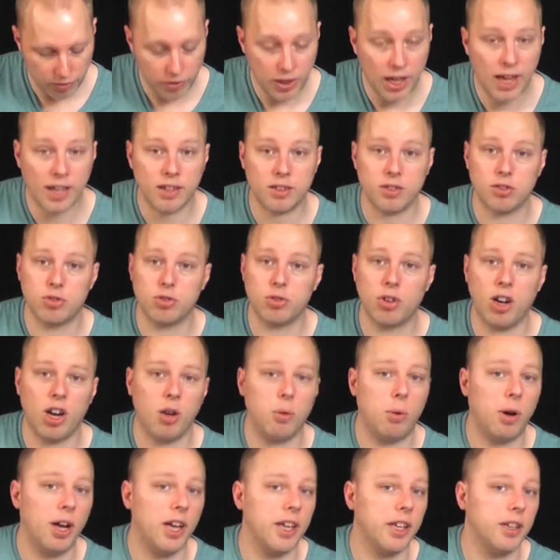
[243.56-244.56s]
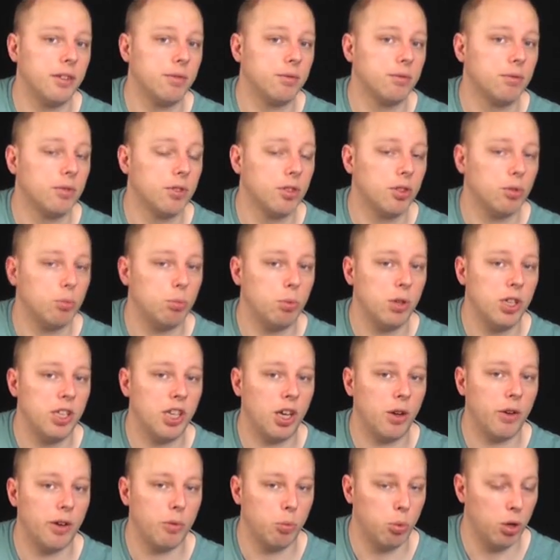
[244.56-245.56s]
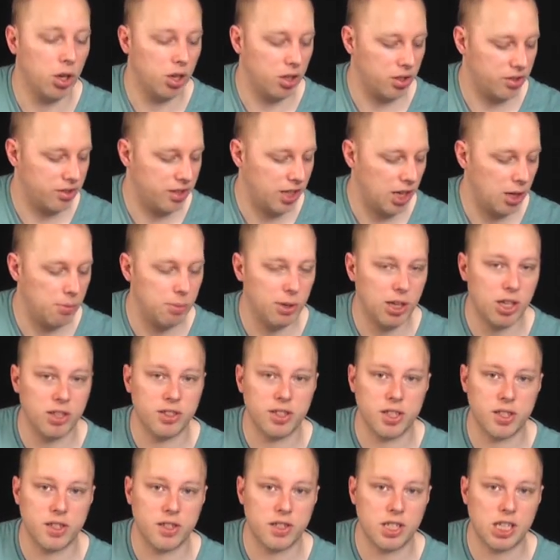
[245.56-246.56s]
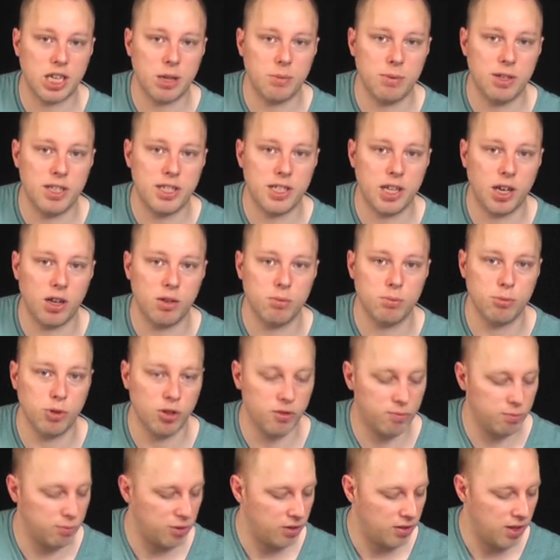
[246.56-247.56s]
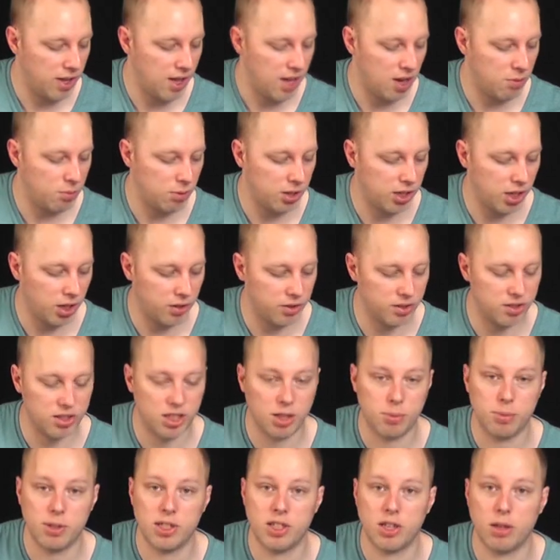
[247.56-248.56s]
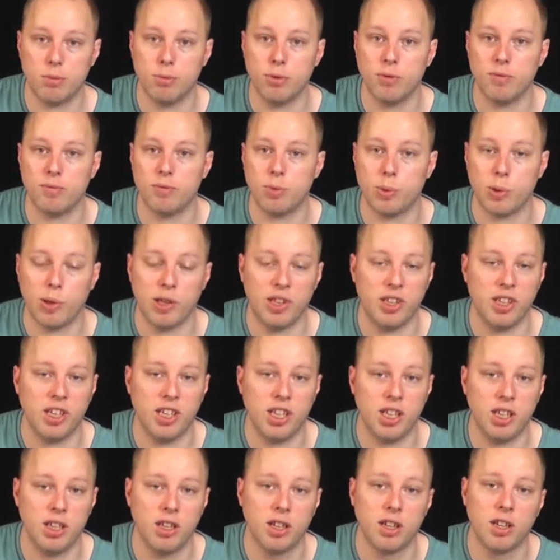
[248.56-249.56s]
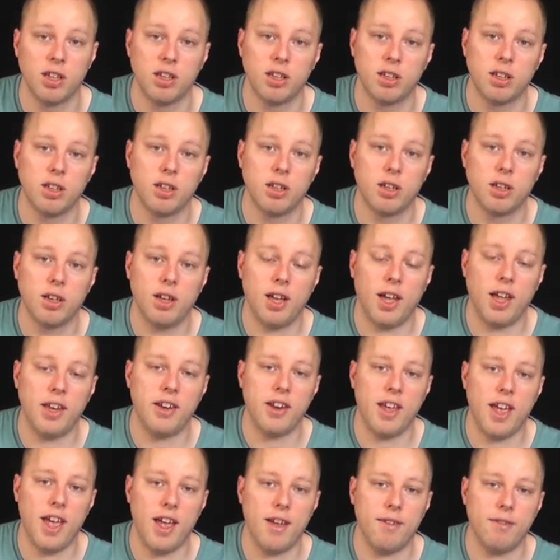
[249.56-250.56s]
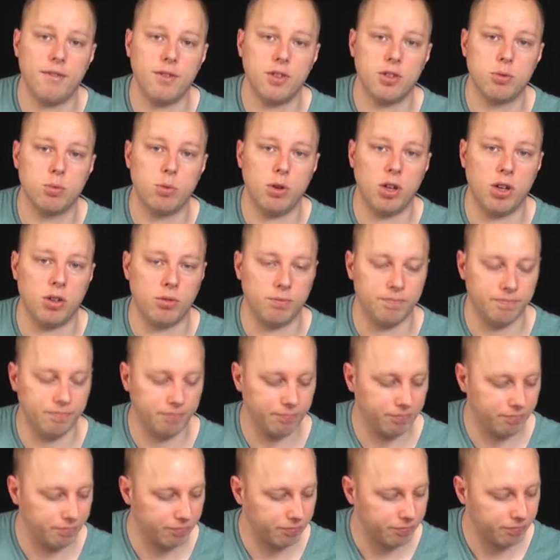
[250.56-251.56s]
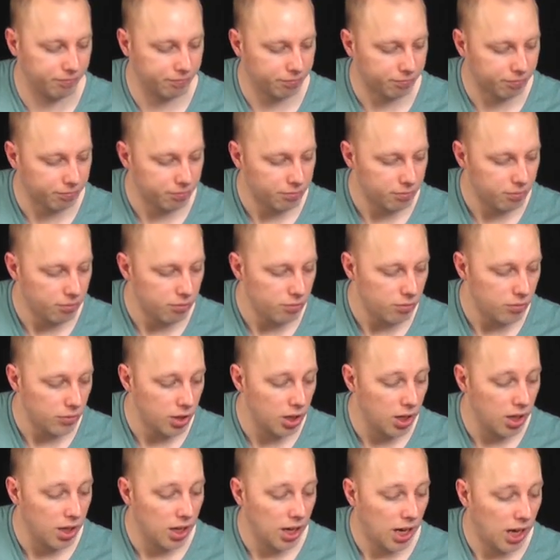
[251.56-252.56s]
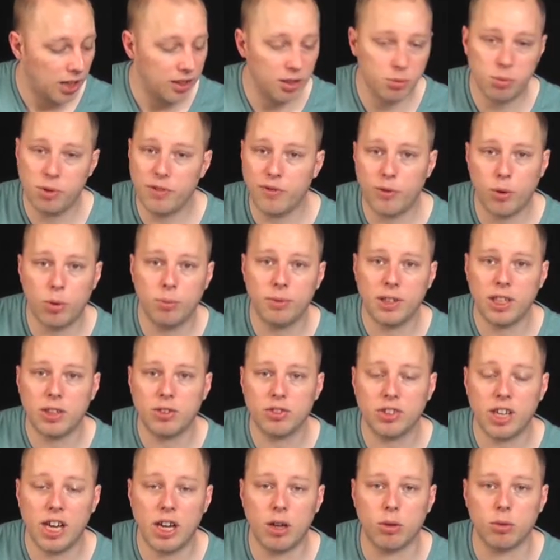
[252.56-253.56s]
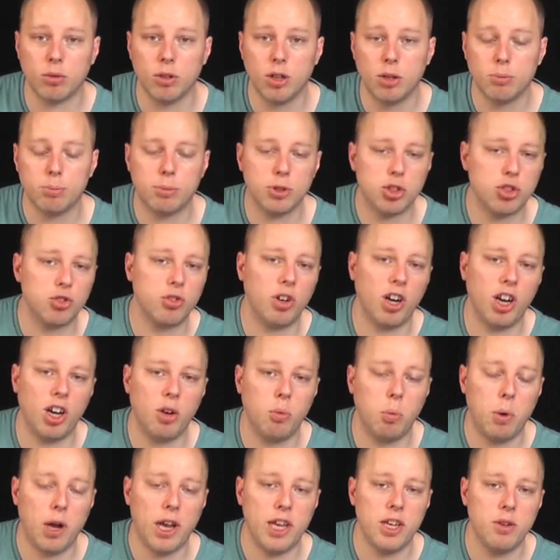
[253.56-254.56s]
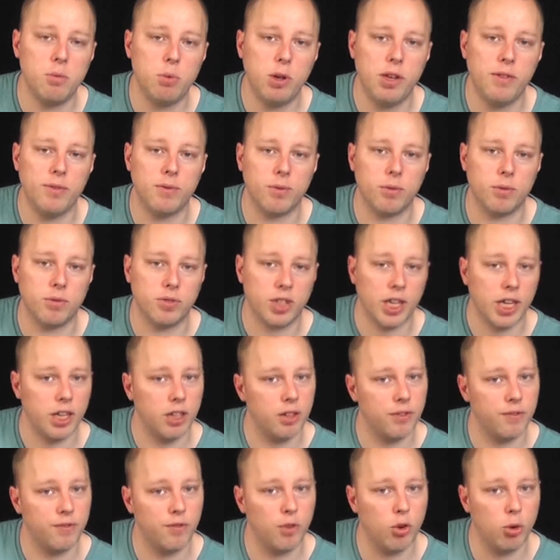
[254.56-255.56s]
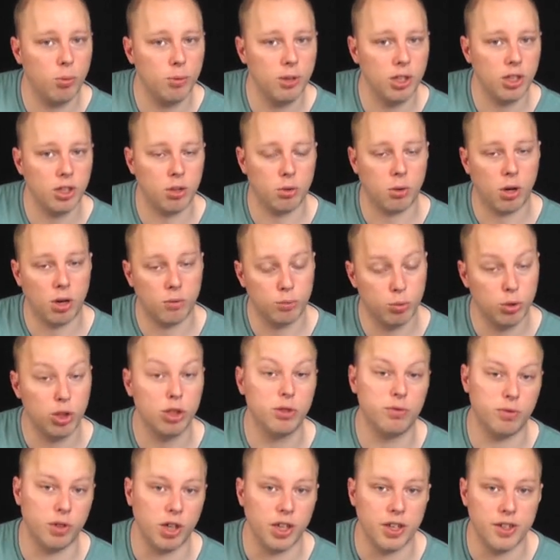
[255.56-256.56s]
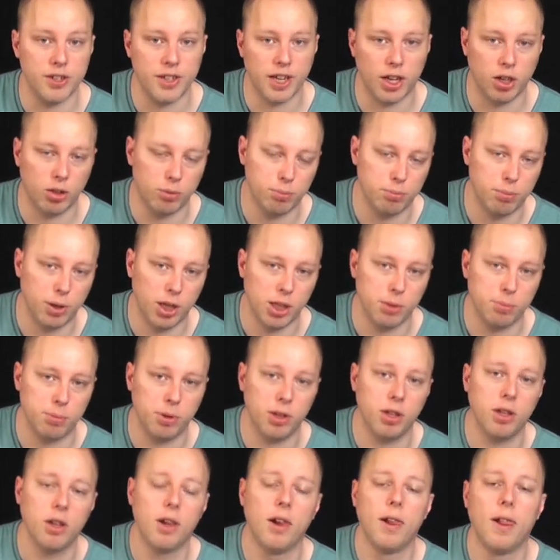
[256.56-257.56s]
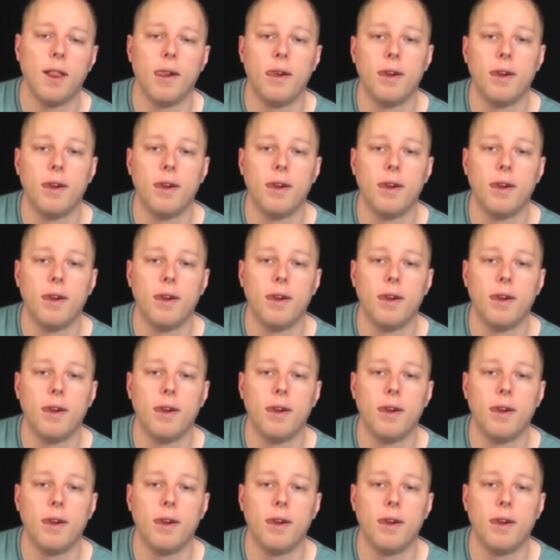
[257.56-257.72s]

that straight away, we know it works there because there's a semitone movement there, and we know there's a semitone movement between E and F as well. And then we formed our scale. But straight away, we've taken a formula that I would have written down on paper,